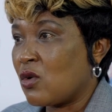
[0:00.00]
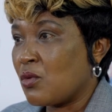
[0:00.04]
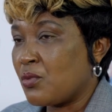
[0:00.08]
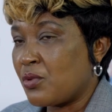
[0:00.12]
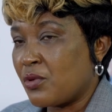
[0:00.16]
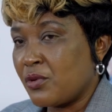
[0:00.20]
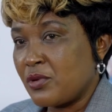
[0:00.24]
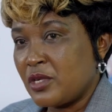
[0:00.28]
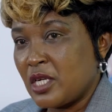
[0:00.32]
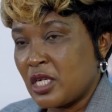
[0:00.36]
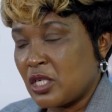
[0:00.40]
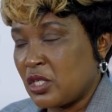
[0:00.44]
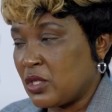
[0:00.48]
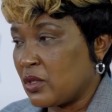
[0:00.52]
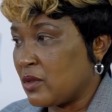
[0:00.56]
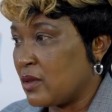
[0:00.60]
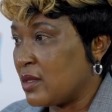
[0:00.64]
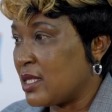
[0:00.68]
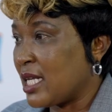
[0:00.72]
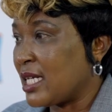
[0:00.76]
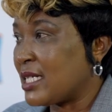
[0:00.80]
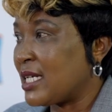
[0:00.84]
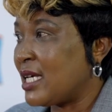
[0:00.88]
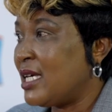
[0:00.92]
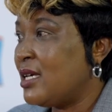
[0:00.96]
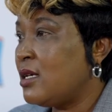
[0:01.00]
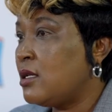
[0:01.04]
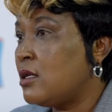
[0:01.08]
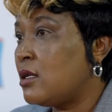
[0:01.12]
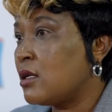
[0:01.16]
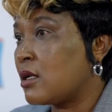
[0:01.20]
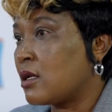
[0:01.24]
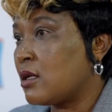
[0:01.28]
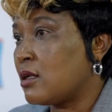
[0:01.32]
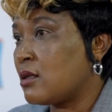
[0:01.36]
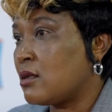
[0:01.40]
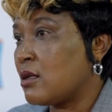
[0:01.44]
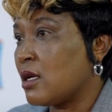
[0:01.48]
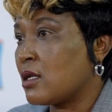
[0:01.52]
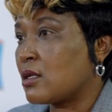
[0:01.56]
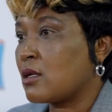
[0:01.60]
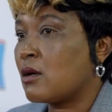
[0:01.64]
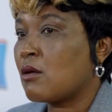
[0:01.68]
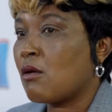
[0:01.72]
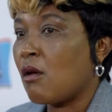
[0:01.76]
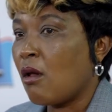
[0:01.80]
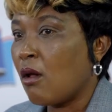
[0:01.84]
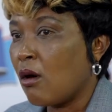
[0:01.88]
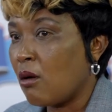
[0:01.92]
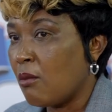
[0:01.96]
projections that indicate that
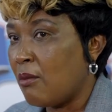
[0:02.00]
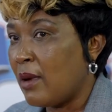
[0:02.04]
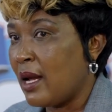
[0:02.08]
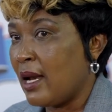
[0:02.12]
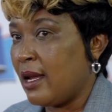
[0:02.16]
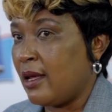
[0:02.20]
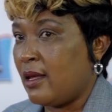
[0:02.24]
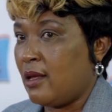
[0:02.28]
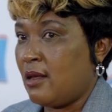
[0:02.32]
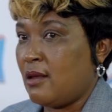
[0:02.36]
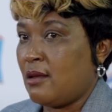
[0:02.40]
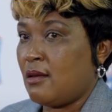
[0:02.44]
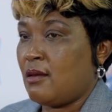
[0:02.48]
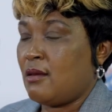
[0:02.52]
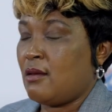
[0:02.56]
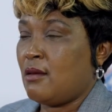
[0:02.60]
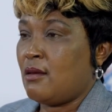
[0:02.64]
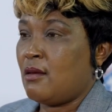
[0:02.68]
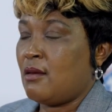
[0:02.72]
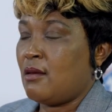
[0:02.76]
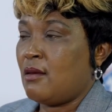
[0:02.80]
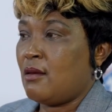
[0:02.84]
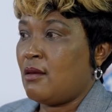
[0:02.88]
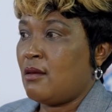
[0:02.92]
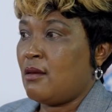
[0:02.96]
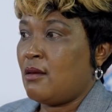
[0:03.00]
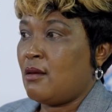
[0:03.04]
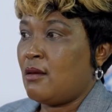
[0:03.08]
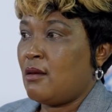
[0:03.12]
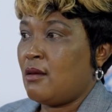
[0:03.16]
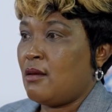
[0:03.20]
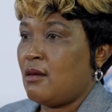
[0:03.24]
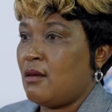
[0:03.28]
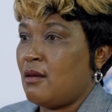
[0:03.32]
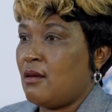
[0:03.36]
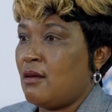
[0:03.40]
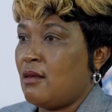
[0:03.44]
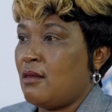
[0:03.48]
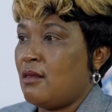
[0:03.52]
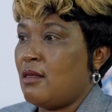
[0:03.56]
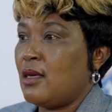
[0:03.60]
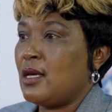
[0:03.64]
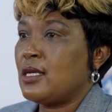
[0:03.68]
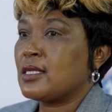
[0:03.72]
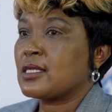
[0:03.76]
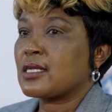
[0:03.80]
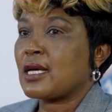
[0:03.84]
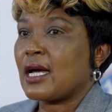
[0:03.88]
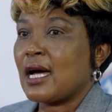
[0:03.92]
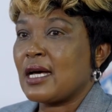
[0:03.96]
globally there
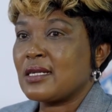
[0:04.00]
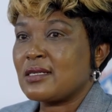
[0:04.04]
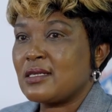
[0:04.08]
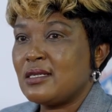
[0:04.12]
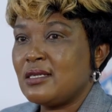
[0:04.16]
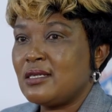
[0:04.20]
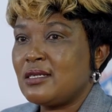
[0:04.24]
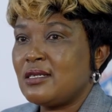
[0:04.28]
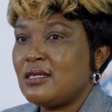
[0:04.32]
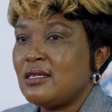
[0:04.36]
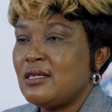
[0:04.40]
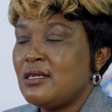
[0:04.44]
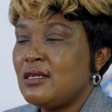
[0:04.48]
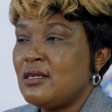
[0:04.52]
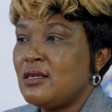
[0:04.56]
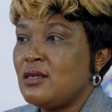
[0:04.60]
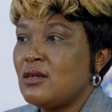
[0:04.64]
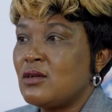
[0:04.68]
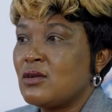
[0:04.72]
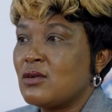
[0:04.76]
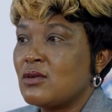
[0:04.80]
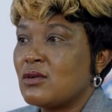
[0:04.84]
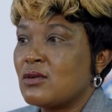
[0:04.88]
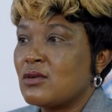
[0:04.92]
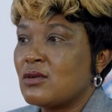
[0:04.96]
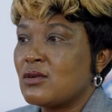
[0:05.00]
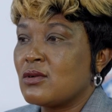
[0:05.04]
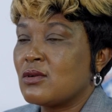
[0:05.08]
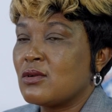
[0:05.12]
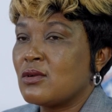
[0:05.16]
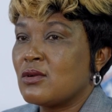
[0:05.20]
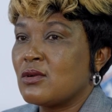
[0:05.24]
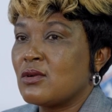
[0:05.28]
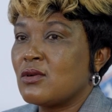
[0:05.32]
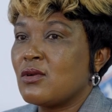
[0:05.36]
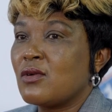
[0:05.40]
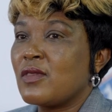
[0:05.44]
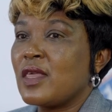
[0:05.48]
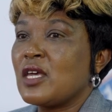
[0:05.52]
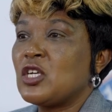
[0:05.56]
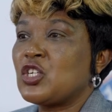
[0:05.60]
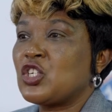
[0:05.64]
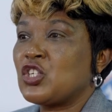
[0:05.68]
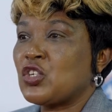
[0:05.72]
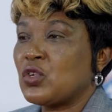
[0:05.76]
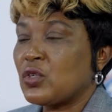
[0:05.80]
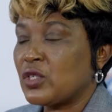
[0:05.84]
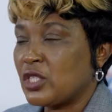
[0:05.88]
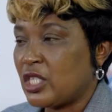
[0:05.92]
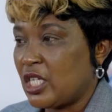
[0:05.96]
is scarcity or the
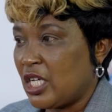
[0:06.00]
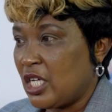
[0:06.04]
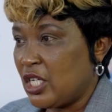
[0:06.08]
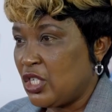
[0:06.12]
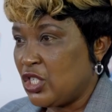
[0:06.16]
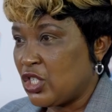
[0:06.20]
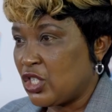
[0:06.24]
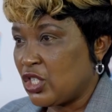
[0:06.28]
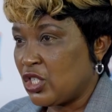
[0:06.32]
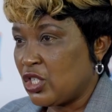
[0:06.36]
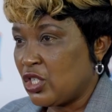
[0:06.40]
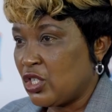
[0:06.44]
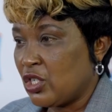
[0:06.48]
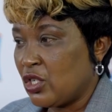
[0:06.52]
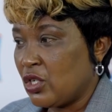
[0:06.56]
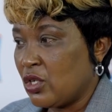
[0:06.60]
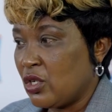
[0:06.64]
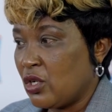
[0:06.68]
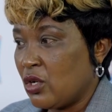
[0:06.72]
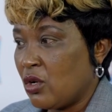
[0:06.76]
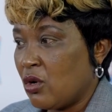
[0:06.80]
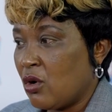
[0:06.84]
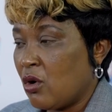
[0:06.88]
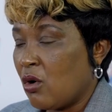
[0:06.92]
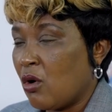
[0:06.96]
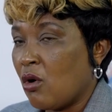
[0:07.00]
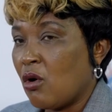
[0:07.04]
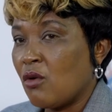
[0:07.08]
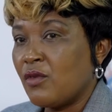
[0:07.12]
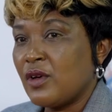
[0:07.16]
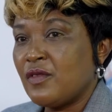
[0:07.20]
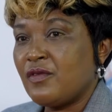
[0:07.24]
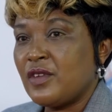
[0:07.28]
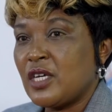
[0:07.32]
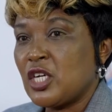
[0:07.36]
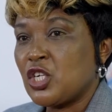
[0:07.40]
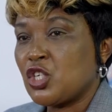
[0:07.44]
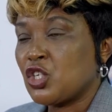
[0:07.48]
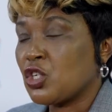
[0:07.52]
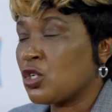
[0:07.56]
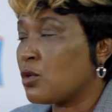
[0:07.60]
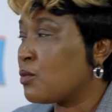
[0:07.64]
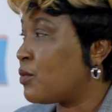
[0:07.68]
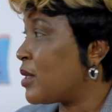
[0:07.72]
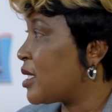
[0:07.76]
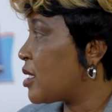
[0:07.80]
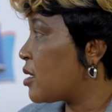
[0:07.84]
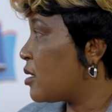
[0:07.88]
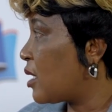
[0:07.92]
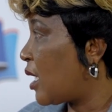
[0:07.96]
shortage of aviation
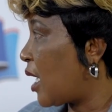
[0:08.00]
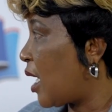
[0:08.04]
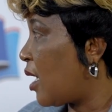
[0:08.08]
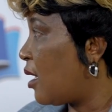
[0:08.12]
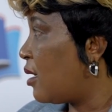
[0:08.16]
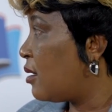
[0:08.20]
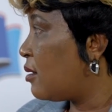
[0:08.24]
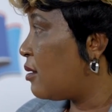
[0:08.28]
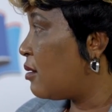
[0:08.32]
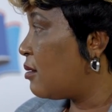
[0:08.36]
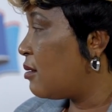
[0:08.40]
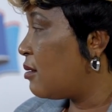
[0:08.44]
personnel.